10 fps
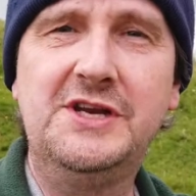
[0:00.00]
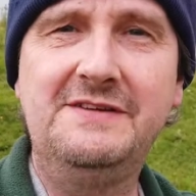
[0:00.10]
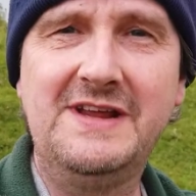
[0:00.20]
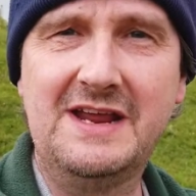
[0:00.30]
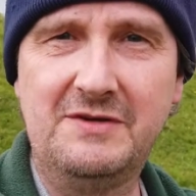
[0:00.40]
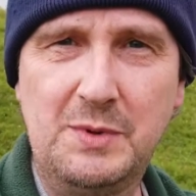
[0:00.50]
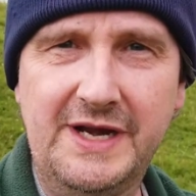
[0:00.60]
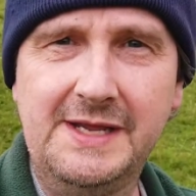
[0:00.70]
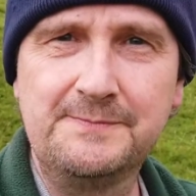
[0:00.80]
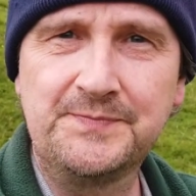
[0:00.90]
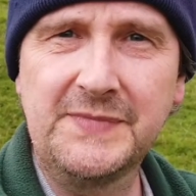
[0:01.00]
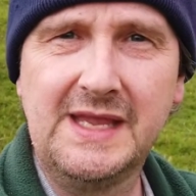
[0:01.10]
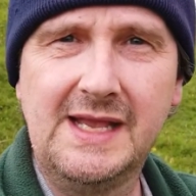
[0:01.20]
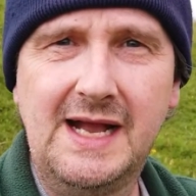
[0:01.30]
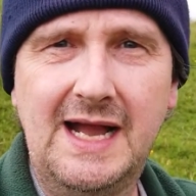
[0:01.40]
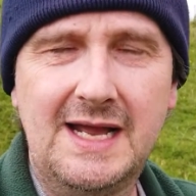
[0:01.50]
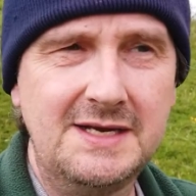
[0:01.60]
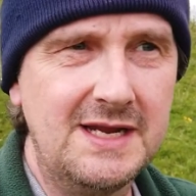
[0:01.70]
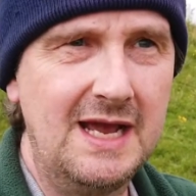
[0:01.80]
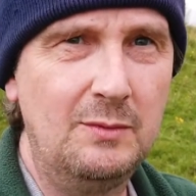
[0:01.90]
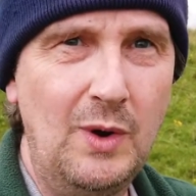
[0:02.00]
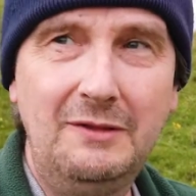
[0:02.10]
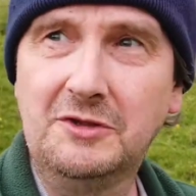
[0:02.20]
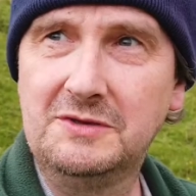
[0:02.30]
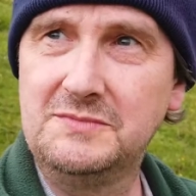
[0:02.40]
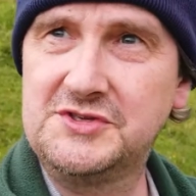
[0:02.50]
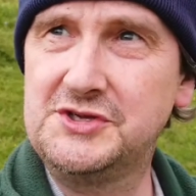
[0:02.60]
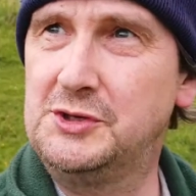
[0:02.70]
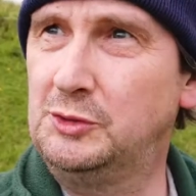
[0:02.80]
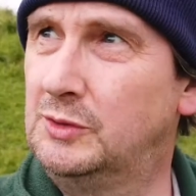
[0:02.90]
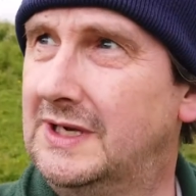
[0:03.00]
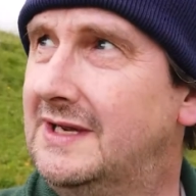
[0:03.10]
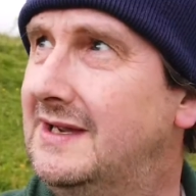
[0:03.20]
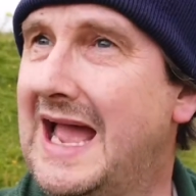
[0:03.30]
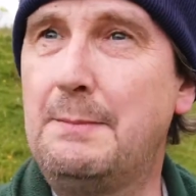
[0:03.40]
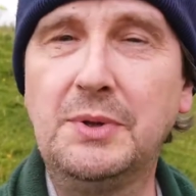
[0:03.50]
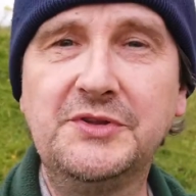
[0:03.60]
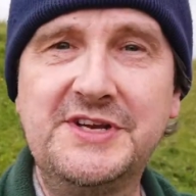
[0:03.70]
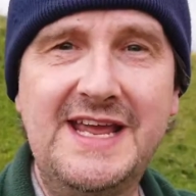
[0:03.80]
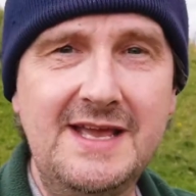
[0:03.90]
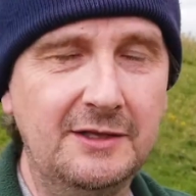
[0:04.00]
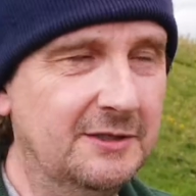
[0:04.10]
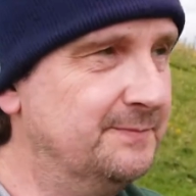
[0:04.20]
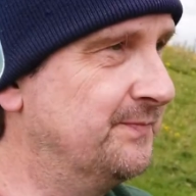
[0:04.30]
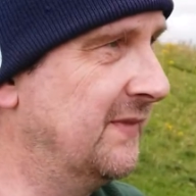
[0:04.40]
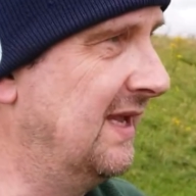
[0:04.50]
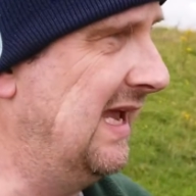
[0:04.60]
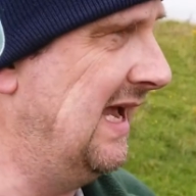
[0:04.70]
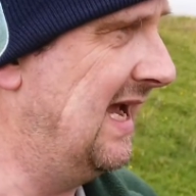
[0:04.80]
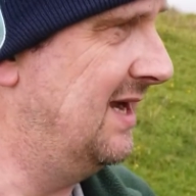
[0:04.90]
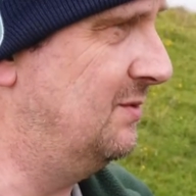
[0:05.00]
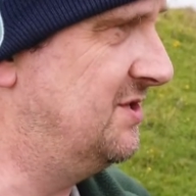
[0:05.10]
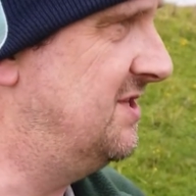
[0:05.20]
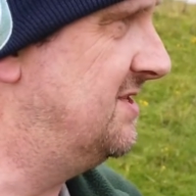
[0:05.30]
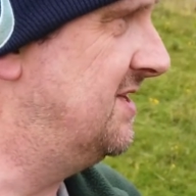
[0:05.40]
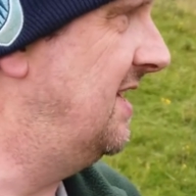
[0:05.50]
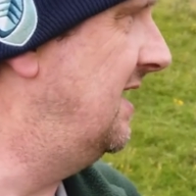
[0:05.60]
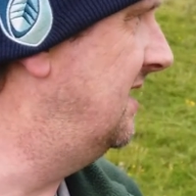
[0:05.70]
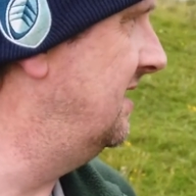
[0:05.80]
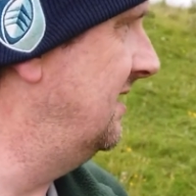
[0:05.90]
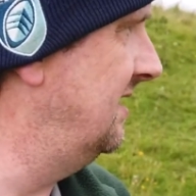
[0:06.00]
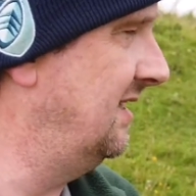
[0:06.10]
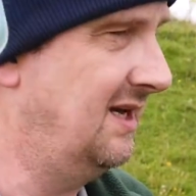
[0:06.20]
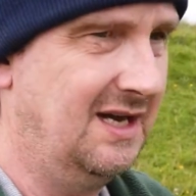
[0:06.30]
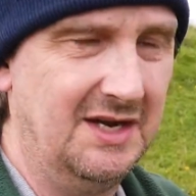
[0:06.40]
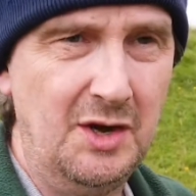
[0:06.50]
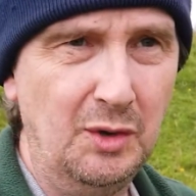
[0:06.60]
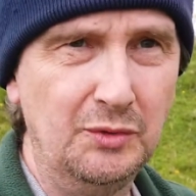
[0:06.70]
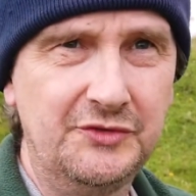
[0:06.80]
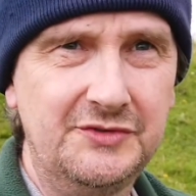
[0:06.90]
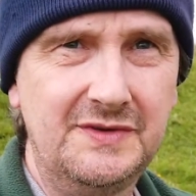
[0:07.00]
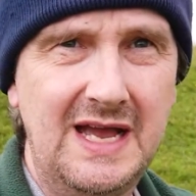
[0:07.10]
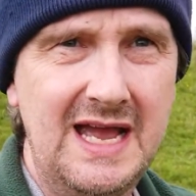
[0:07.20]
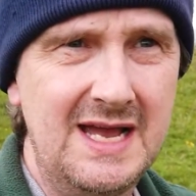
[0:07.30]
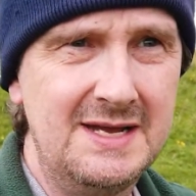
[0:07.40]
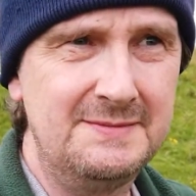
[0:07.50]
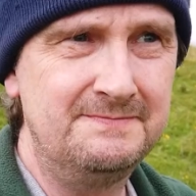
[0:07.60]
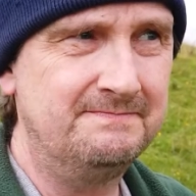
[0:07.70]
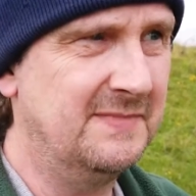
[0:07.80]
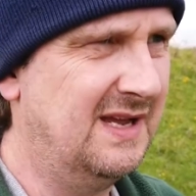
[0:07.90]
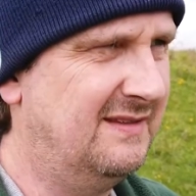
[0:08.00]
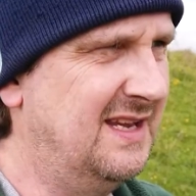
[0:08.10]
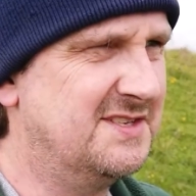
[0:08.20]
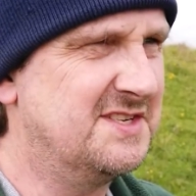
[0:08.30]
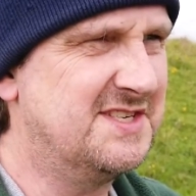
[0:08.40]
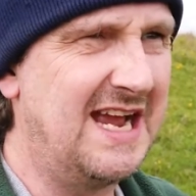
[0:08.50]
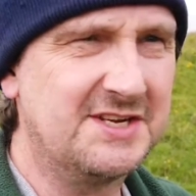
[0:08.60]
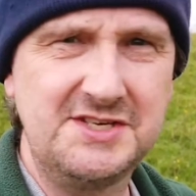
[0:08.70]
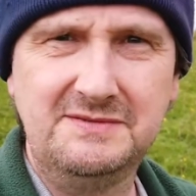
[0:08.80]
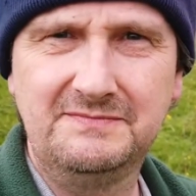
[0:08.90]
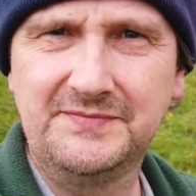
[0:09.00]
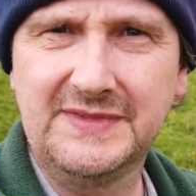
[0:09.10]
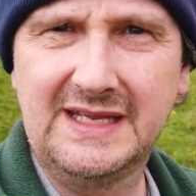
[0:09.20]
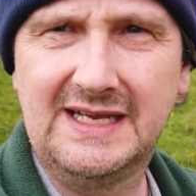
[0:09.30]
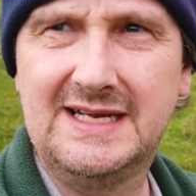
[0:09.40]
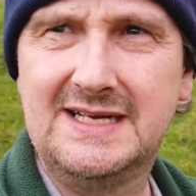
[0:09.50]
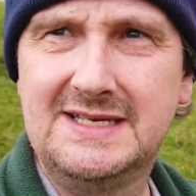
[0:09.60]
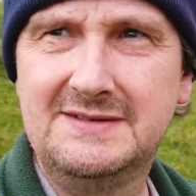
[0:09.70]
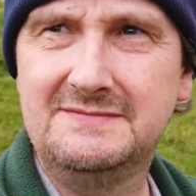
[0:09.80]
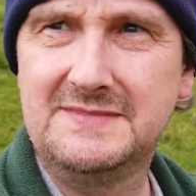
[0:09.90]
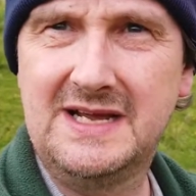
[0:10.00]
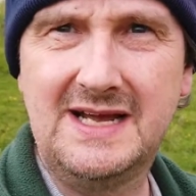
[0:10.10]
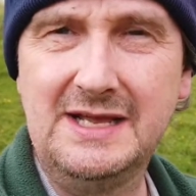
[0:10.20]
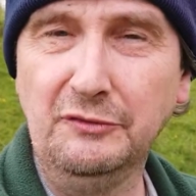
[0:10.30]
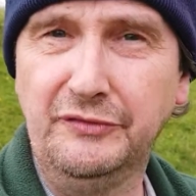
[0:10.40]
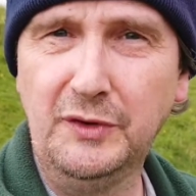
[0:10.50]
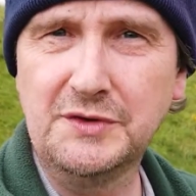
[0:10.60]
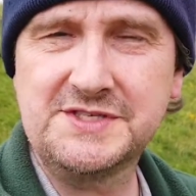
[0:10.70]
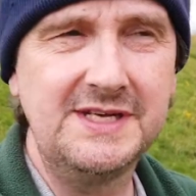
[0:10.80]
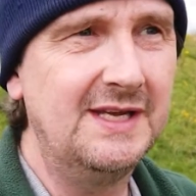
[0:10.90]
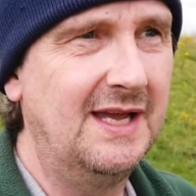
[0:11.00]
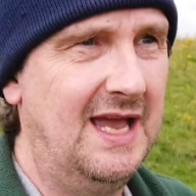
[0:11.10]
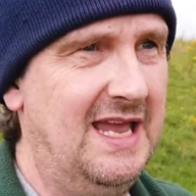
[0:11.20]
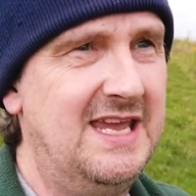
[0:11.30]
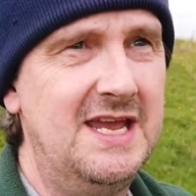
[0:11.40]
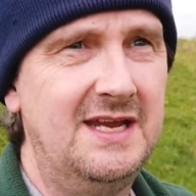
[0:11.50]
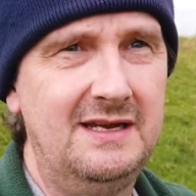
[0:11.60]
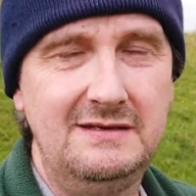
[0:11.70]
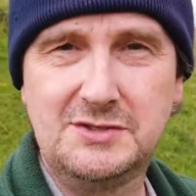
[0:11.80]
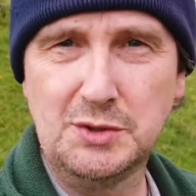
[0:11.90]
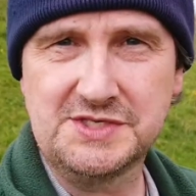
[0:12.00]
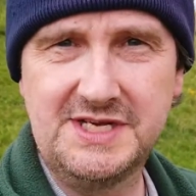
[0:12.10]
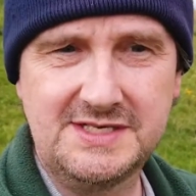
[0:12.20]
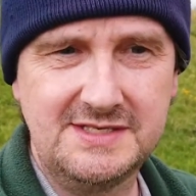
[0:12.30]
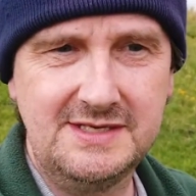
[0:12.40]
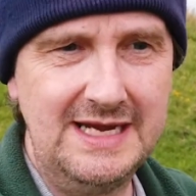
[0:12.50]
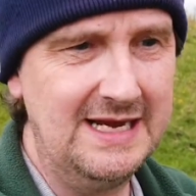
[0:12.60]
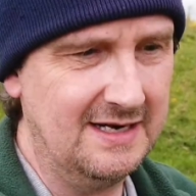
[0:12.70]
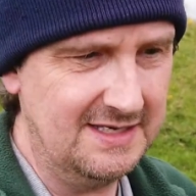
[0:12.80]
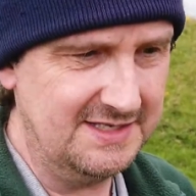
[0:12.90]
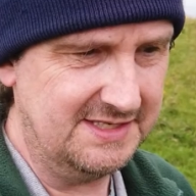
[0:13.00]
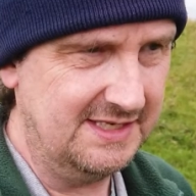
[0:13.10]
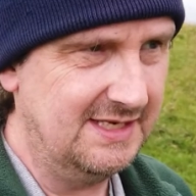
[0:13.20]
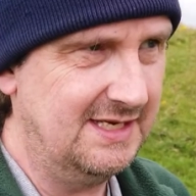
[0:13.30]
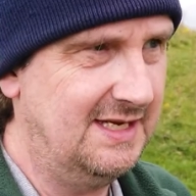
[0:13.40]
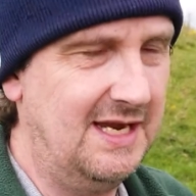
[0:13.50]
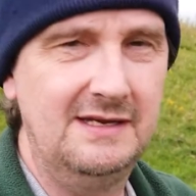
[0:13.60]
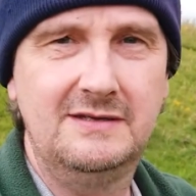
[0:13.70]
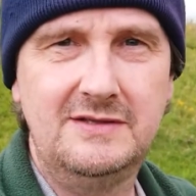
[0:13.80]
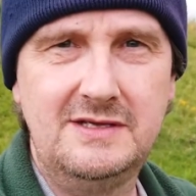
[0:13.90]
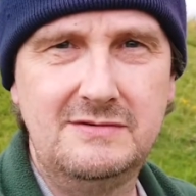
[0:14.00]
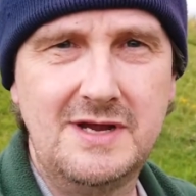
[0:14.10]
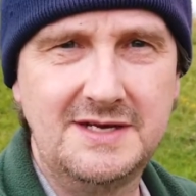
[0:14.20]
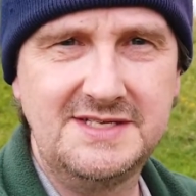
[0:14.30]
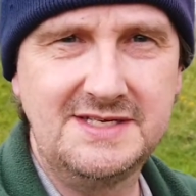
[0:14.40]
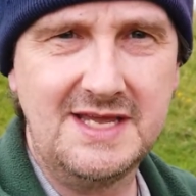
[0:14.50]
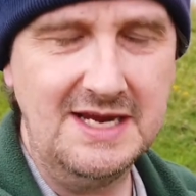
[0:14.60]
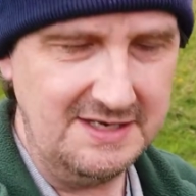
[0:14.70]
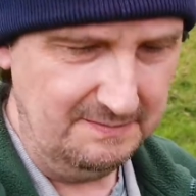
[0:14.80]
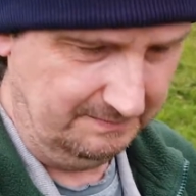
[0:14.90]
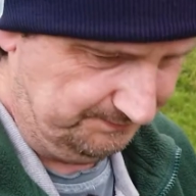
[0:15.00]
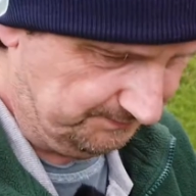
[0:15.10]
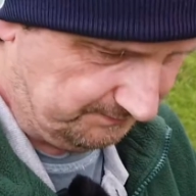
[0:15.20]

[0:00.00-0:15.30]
Good evening, everybody, and welcome to Hambledon Hill, which is an old, I think it's a Saxon hill fort here in Dorset, in England, in the United Kingdom.